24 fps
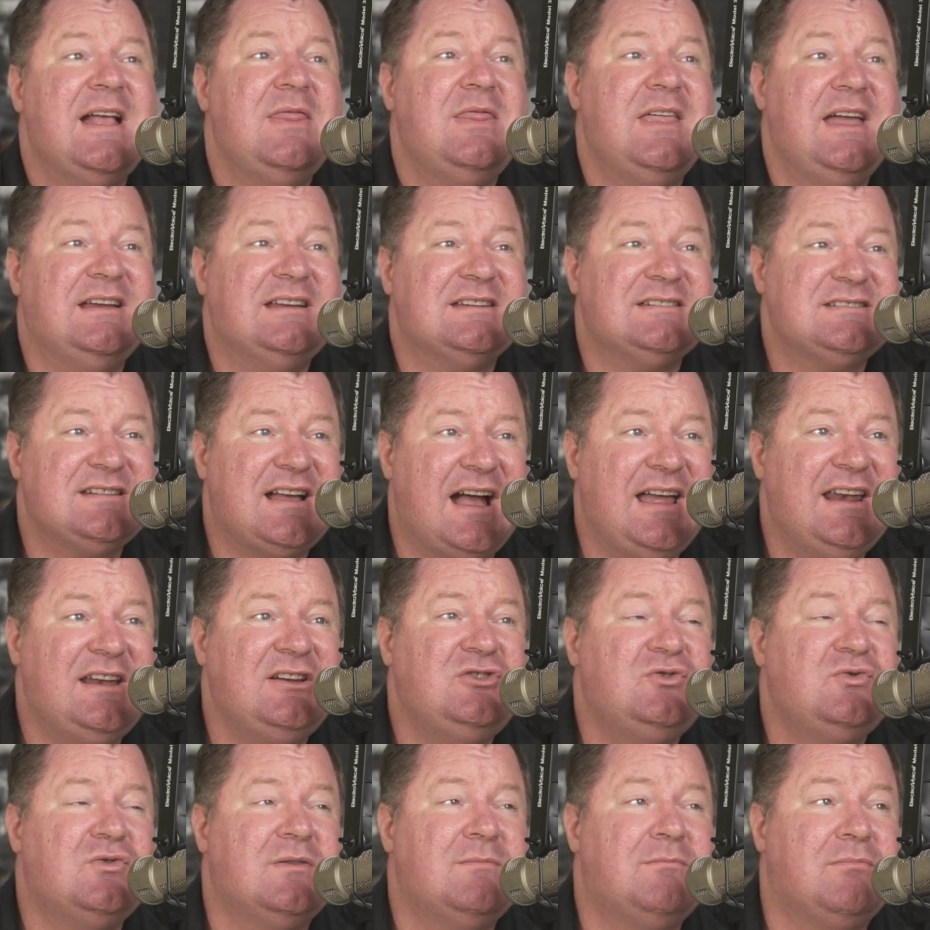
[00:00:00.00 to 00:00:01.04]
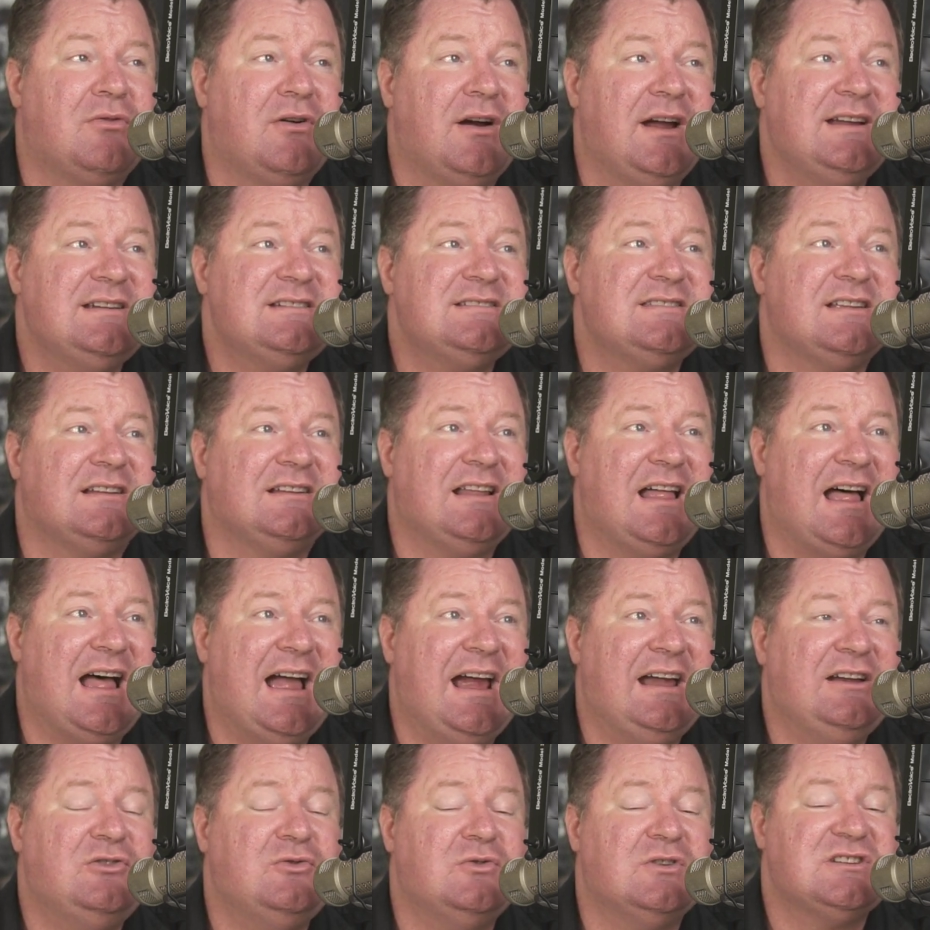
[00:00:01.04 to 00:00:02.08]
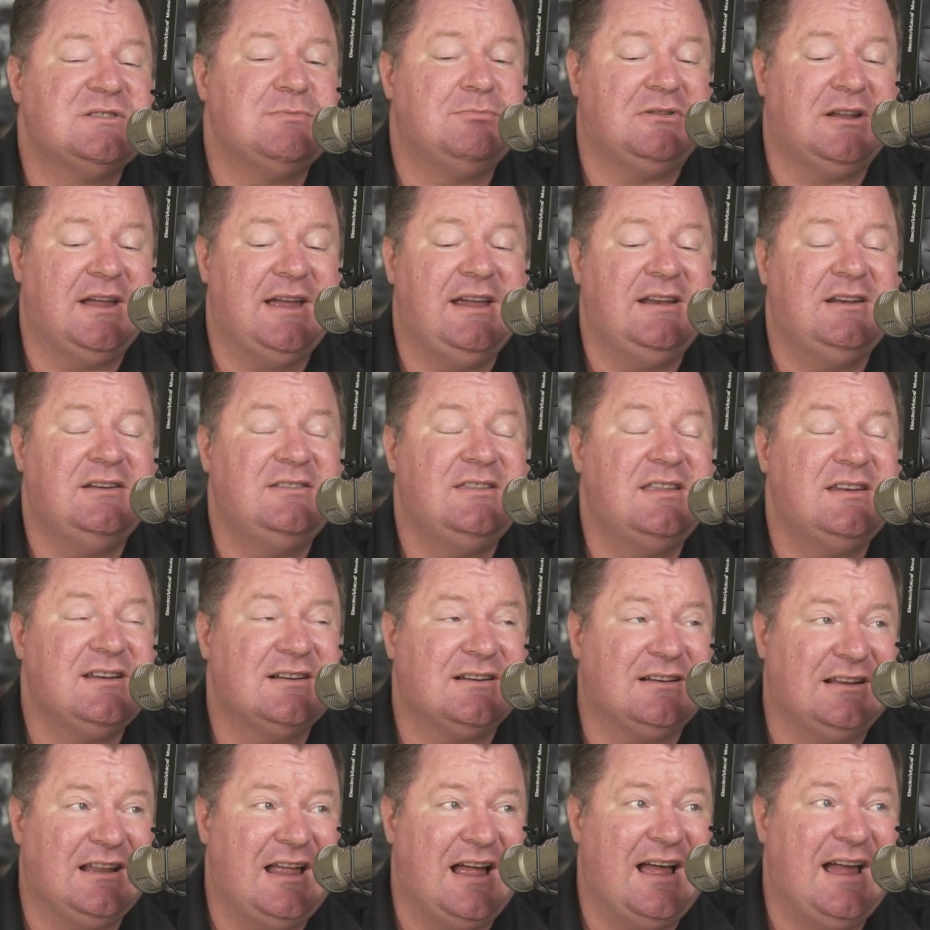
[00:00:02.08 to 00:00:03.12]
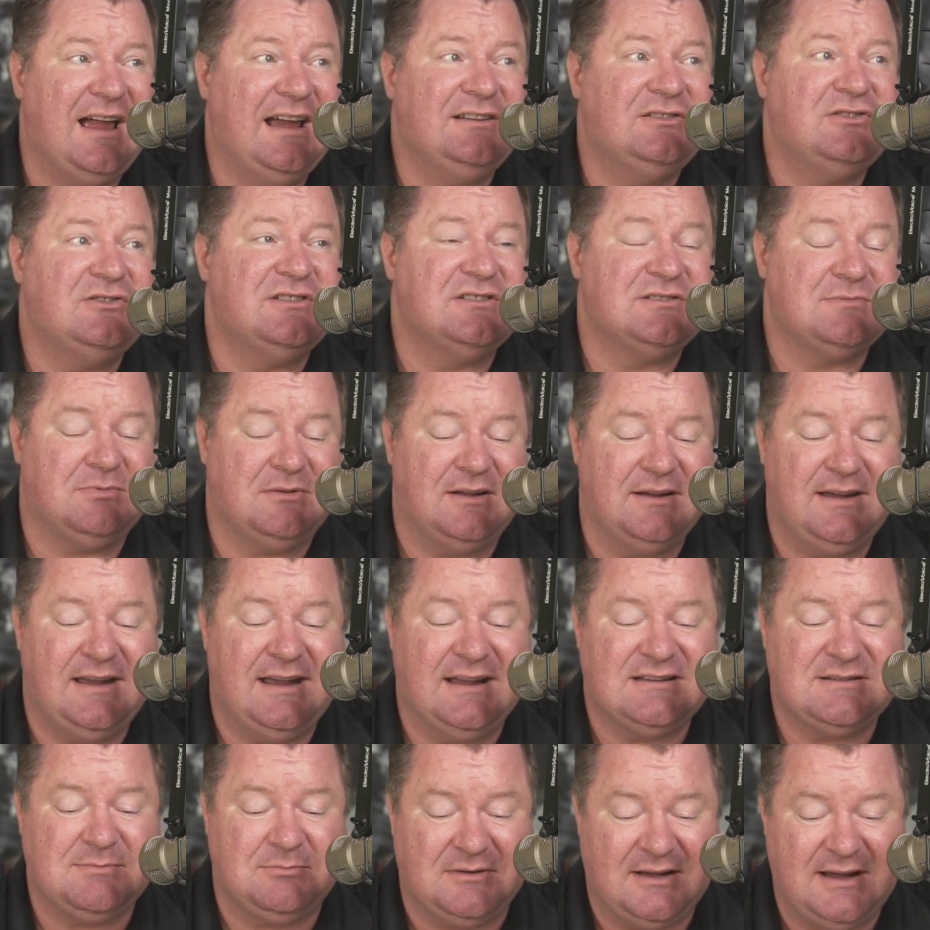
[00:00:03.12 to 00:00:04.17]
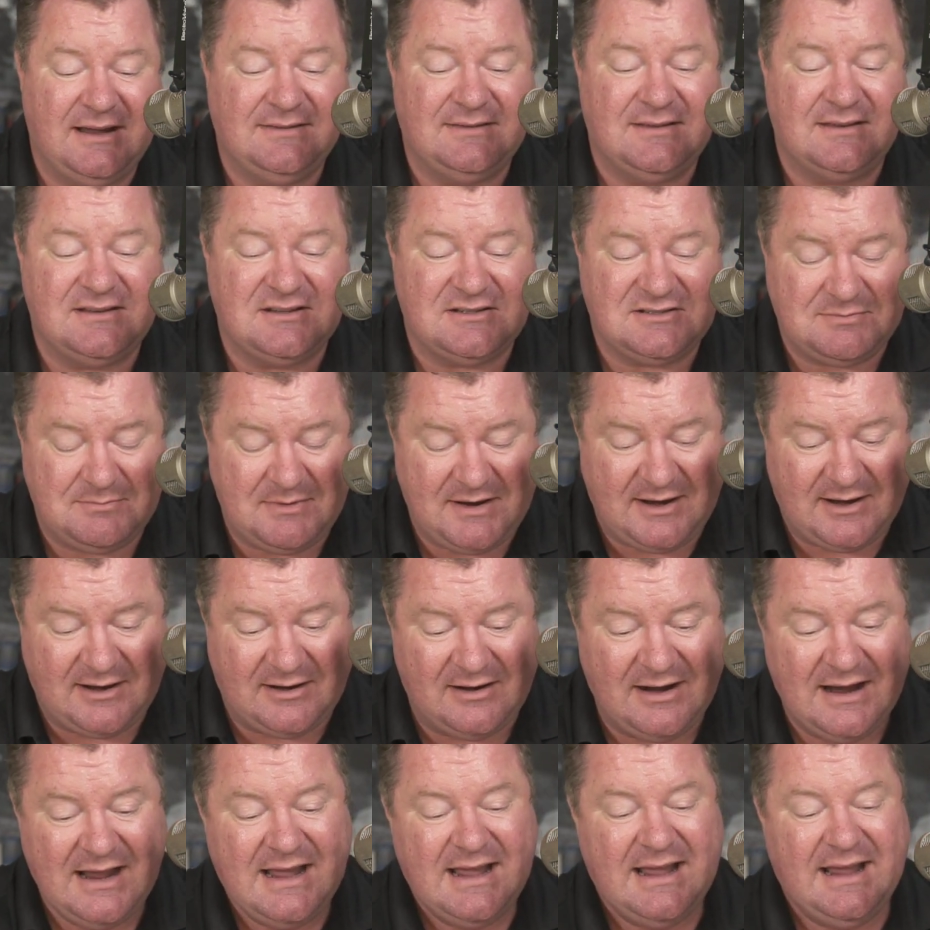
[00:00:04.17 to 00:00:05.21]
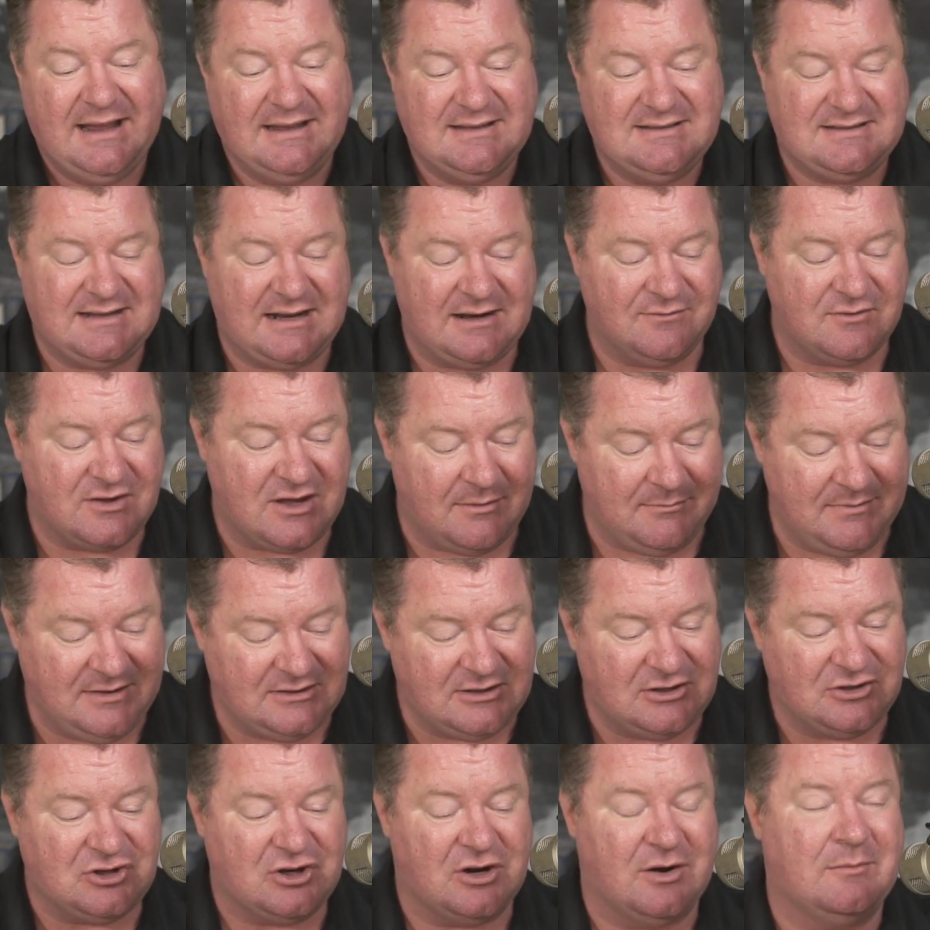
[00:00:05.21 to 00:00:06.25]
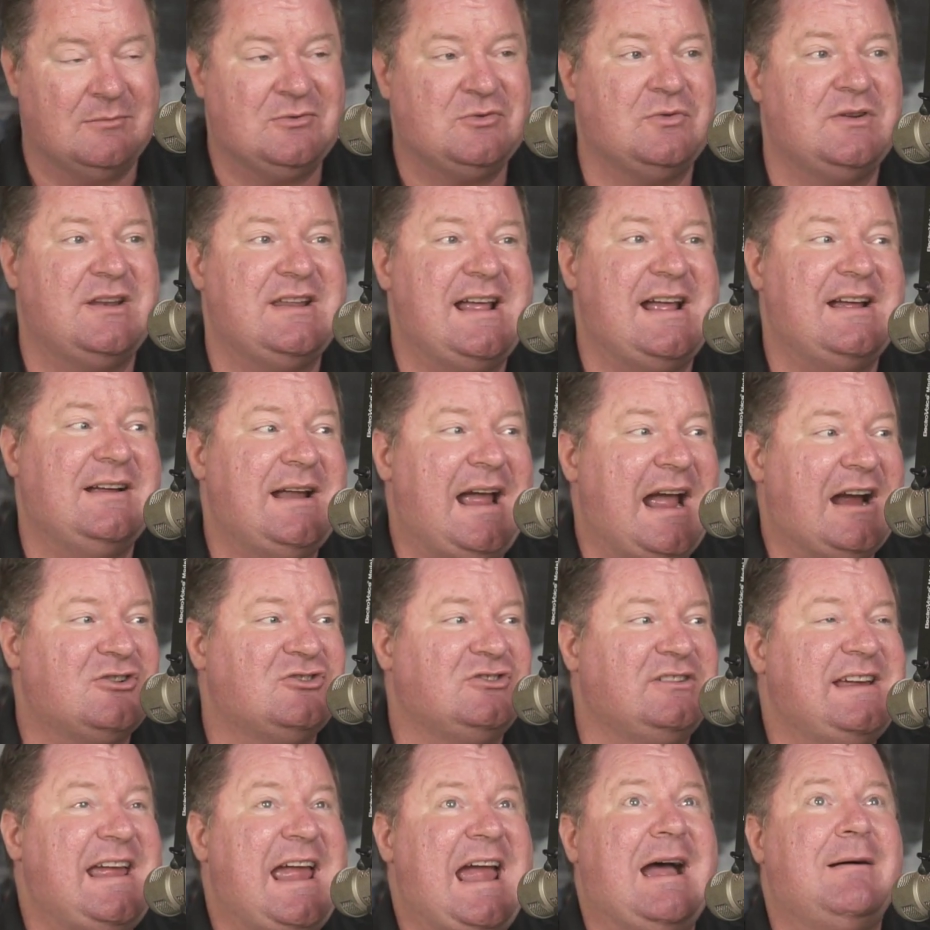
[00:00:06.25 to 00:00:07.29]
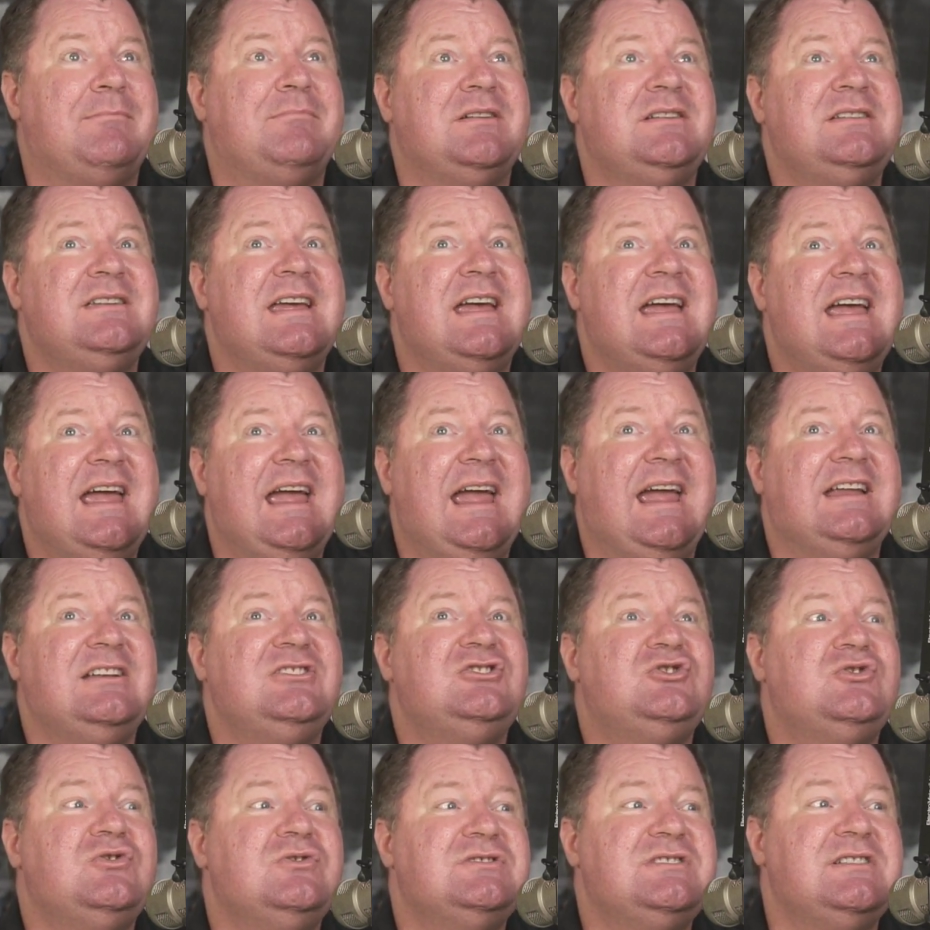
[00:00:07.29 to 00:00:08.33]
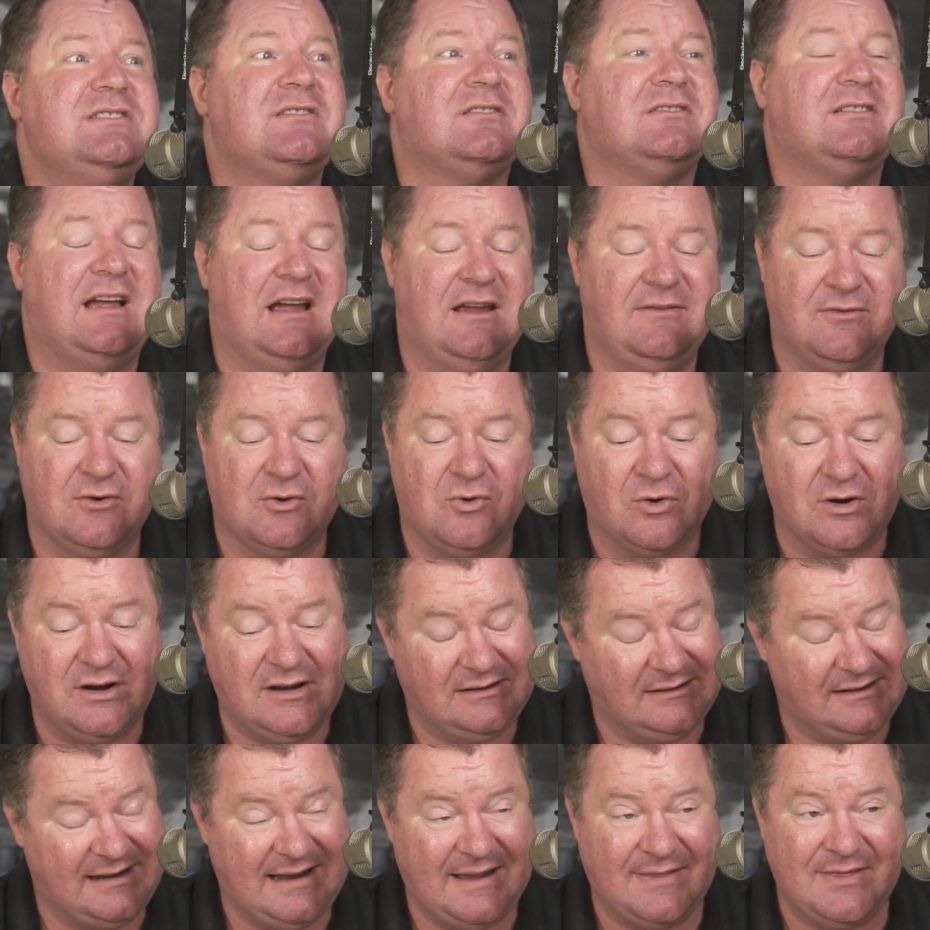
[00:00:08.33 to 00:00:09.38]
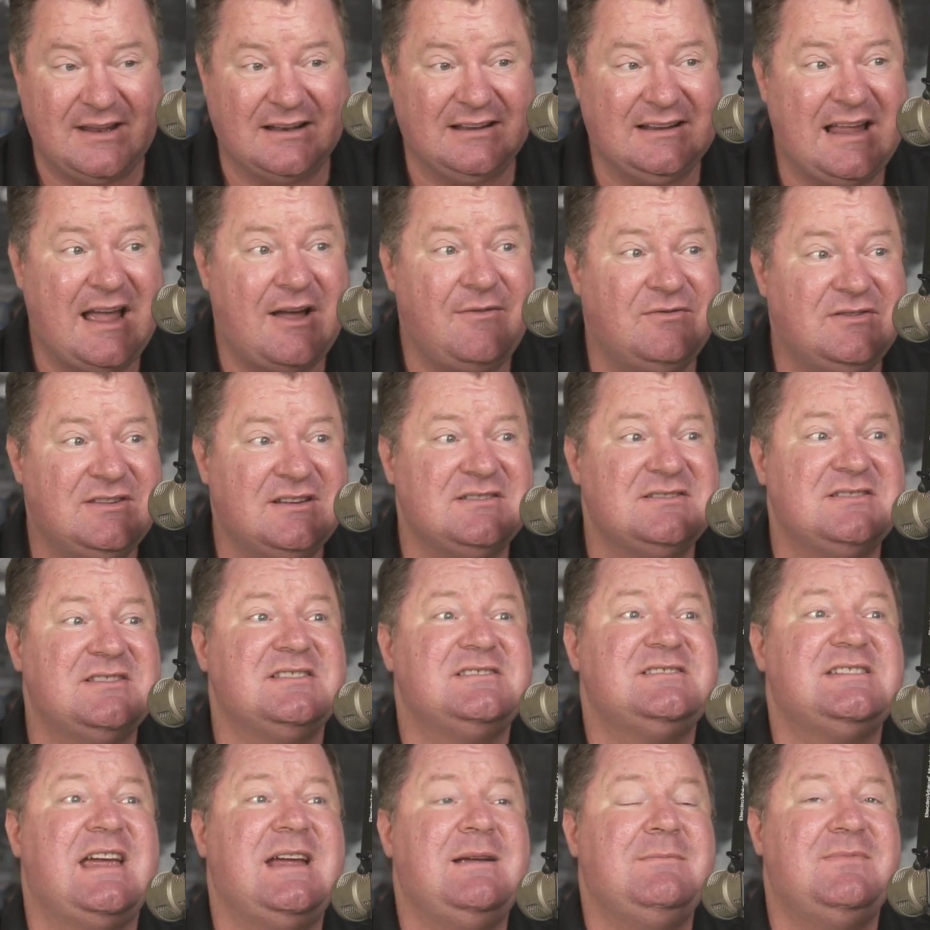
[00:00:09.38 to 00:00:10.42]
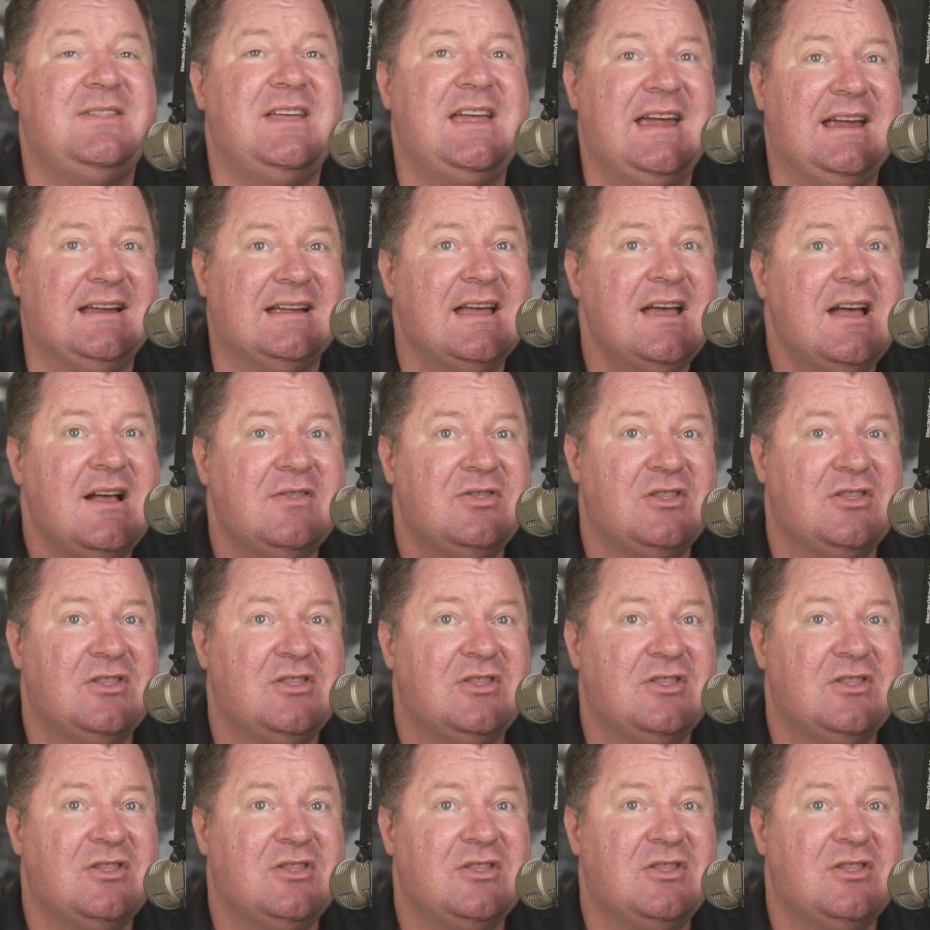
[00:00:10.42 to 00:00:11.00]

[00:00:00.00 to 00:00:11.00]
They decided to embrace the lie to explain the decline, to explain the despair, instead of coming to terms with what actually happened and choosing their life accordingly. And the left does the same thing.